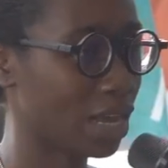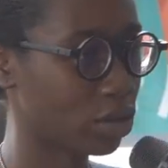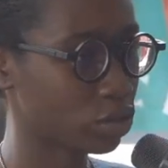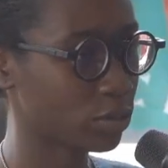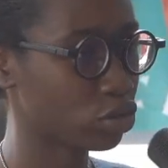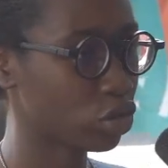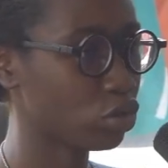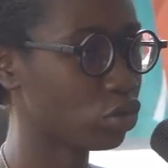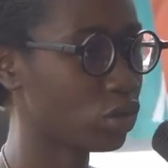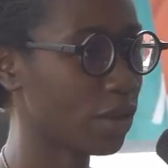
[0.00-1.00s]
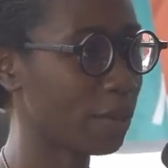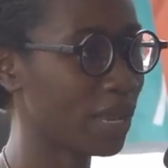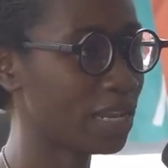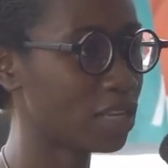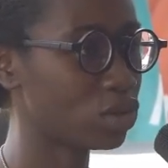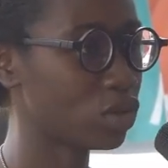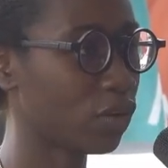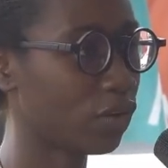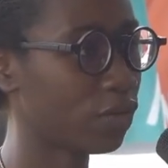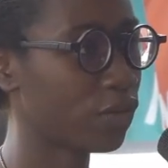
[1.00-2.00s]
output? So you do a balance
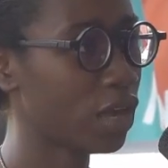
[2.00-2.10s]
of,